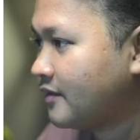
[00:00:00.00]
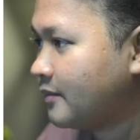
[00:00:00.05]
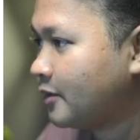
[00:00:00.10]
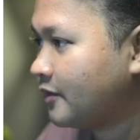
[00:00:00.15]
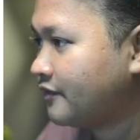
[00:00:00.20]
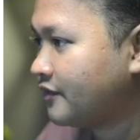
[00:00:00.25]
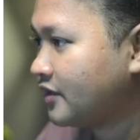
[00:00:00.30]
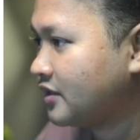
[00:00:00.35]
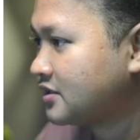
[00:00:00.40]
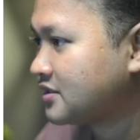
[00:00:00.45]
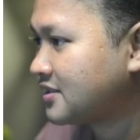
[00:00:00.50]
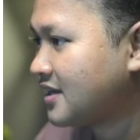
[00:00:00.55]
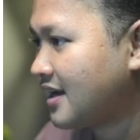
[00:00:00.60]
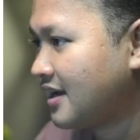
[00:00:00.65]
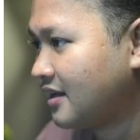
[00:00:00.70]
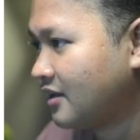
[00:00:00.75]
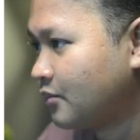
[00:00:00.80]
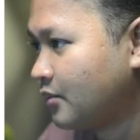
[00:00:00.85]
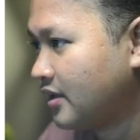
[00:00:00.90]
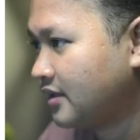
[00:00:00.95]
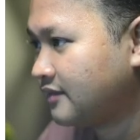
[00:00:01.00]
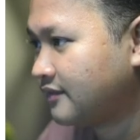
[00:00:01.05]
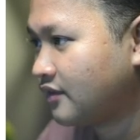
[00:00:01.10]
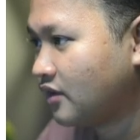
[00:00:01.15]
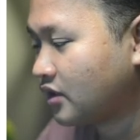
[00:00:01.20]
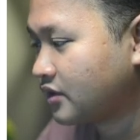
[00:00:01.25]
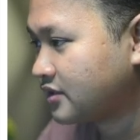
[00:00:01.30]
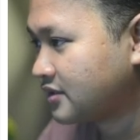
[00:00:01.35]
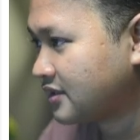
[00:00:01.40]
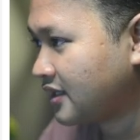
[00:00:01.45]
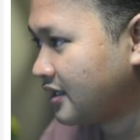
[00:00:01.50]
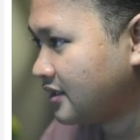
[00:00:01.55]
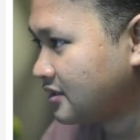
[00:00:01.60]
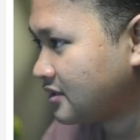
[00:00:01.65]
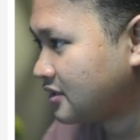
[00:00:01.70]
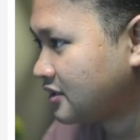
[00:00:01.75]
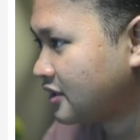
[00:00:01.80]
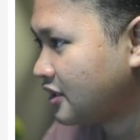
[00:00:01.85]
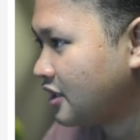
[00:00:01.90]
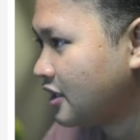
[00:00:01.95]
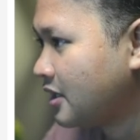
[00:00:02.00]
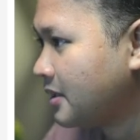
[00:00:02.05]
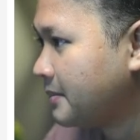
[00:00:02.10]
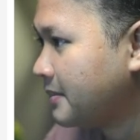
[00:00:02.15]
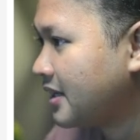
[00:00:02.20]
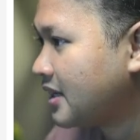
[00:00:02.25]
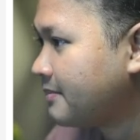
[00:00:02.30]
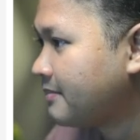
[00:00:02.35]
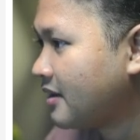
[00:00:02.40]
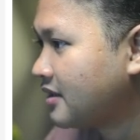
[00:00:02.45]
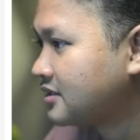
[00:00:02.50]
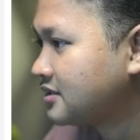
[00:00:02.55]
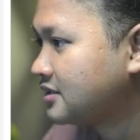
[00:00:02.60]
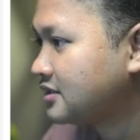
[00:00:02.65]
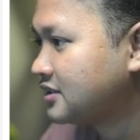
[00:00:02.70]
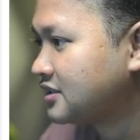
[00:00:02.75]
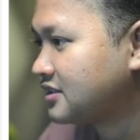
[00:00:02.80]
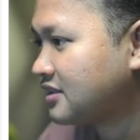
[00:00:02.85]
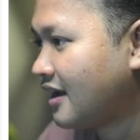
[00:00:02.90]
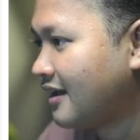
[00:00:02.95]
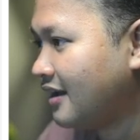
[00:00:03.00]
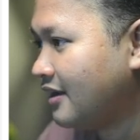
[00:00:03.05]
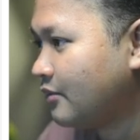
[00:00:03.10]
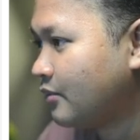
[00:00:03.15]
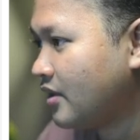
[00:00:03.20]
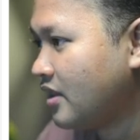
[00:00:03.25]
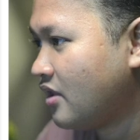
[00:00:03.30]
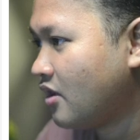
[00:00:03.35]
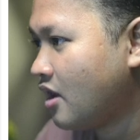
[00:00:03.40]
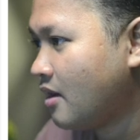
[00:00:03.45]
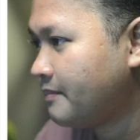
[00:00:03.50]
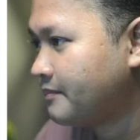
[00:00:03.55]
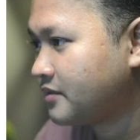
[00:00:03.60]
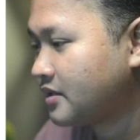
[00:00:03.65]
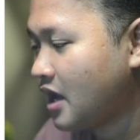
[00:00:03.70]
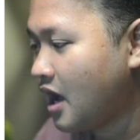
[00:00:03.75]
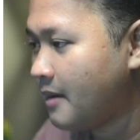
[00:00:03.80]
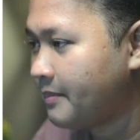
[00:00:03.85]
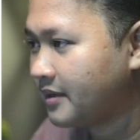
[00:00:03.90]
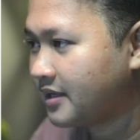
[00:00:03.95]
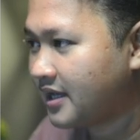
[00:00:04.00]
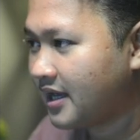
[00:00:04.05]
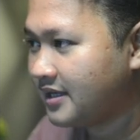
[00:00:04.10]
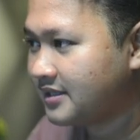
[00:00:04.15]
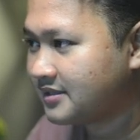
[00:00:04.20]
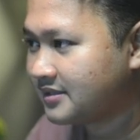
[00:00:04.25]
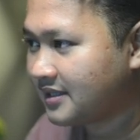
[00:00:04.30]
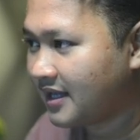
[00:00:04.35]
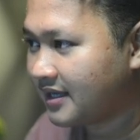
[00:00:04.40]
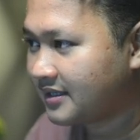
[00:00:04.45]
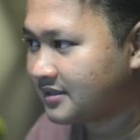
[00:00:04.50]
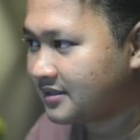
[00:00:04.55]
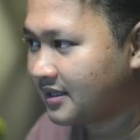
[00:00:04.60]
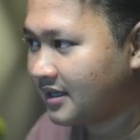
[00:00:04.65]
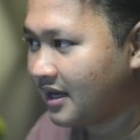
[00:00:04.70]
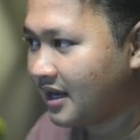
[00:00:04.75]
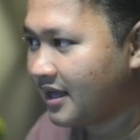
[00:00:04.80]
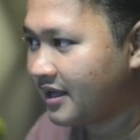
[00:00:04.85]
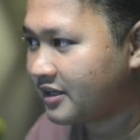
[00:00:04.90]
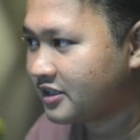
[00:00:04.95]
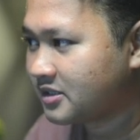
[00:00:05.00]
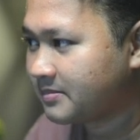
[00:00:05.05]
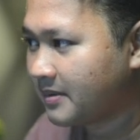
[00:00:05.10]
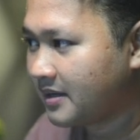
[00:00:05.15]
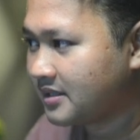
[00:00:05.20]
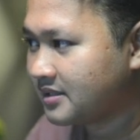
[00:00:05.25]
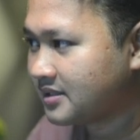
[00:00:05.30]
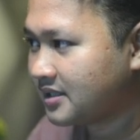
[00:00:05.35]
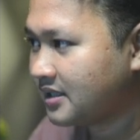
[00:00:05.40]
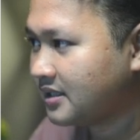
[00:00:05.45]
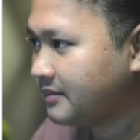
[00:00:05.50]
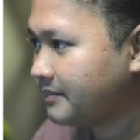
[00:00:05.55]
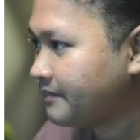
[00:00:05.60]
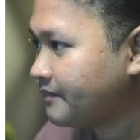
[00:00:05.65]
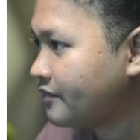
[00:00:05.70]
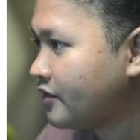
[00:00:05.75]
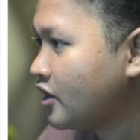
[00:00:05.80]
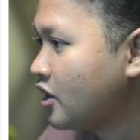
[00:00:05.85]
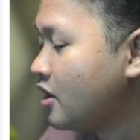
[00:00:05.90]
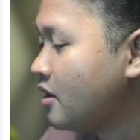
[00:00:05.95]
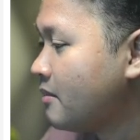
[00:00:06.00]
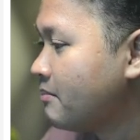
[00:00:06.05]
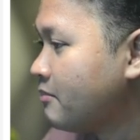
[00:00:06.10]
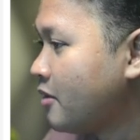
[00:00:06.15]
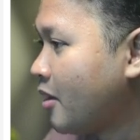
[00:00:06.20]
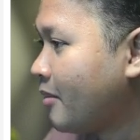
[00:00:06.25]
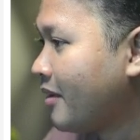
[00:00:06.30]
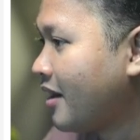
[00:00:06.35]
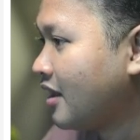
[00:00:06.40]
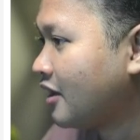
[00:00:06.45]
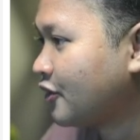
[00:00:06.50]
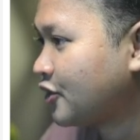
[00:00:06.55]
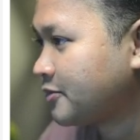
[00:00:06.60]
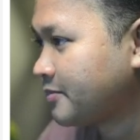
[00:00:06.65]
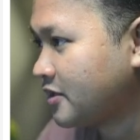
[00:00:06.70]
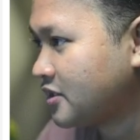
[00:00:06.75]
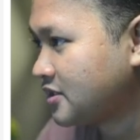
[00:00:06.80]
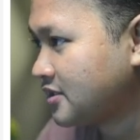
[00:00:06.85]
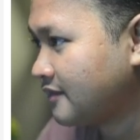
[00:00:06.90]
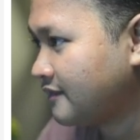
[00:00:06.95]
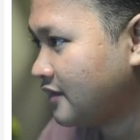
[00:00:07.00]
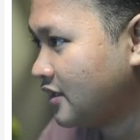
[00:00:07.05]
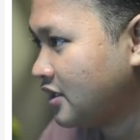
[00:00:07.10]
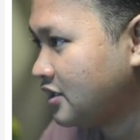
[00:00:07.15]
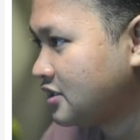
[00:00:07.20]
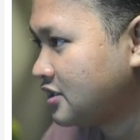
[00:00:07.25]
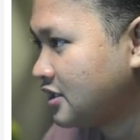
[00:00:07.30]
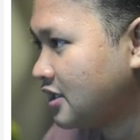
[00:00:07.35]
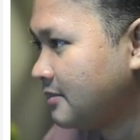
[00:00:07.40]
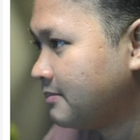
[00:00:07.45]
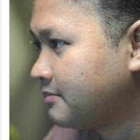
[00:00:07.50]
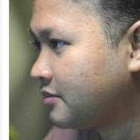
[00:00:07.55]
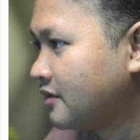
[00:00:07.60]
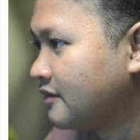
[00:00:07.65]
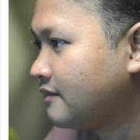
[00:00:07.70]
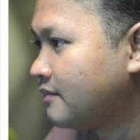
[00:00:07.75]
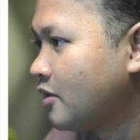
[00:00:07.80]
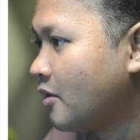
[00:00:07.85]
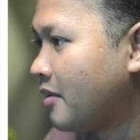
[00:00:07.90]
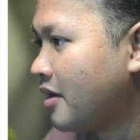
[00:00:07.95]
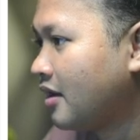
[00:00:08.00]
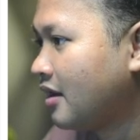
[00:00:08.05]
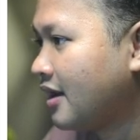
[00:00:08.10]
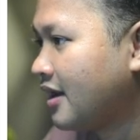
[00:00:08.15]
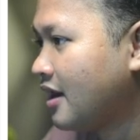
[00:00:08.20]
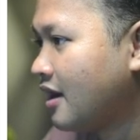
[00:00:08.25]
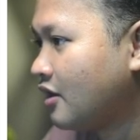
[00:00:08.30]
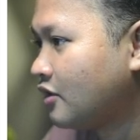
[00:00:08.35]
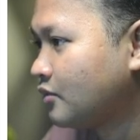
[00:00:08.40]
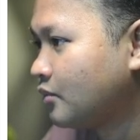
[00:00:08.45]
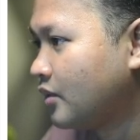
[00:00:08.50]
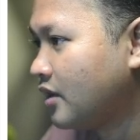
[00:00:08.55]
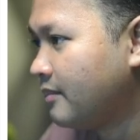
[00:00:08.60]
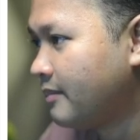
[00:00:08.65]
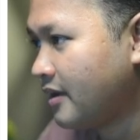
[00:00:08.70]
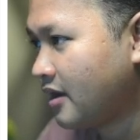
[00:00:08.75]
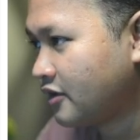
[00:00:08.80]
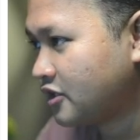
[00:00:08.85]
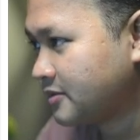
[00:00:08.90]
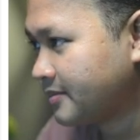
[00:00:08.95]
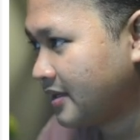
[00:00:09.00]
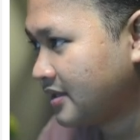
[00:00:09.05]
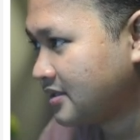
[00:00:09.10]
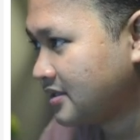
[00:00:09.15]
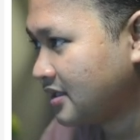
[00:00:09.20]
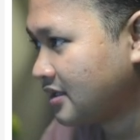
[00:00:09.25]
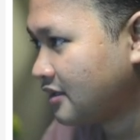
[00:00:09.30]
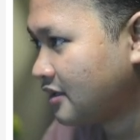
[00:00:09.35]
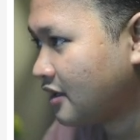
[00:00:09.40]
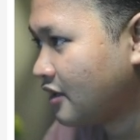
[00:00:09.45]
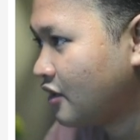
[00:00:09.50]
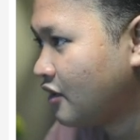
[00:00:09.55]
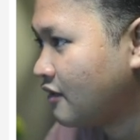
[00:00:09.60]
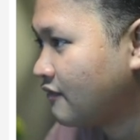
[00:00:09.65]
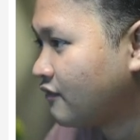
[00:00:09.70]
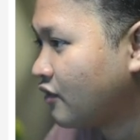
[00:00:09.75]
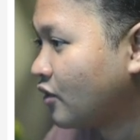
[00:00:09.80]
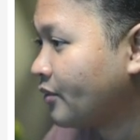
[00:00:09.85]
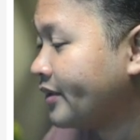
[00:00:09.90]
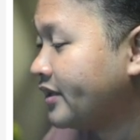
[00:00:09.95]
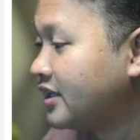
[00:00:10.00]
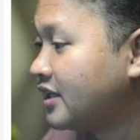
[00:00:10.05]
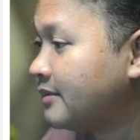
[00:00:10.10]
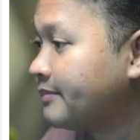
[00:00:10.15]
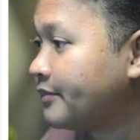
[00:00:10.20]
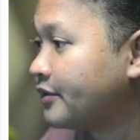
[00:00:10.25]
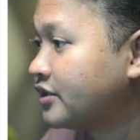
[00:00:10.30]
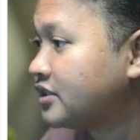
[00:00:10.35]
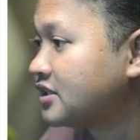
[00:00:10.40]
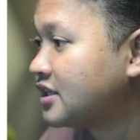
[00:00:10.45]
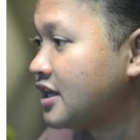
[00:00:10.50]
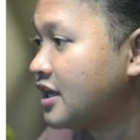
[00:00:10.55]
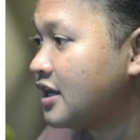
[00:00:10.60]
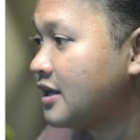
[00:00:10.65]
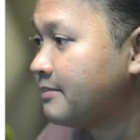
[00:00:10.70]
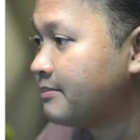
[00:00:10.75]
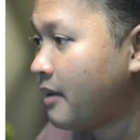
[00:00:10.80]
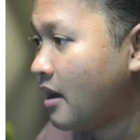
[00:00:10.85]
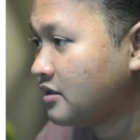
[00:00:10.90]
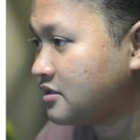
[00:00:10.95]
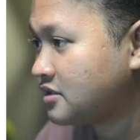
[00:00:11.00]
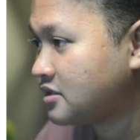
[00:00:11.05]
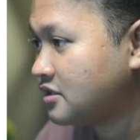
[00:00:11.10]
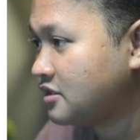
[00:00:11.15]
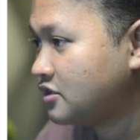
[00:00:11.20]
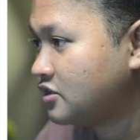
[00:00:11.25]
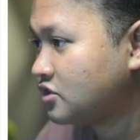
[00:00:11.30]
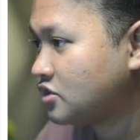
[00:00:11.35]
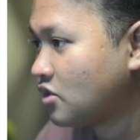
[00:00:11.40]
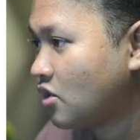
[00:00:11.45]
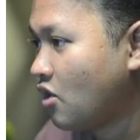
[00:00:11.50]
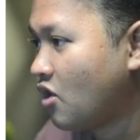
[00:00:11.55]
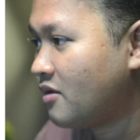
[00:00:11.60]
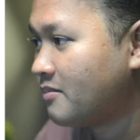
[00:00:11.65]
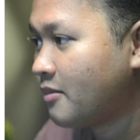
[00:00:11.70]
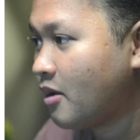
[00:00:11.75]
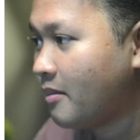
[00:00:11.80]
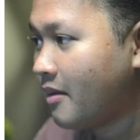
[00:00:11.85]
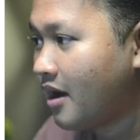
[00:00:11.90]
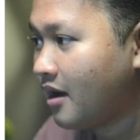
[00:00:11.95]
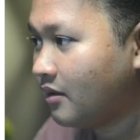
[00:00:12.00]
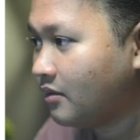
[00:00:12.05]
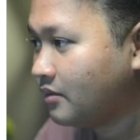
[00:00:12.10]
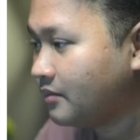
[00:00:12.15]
field styling with focus states, better button styling with uppercase text and letter spacing, mobile responsiveness, improved mobile layout with better spacing, full width inputs and buttons on mobile,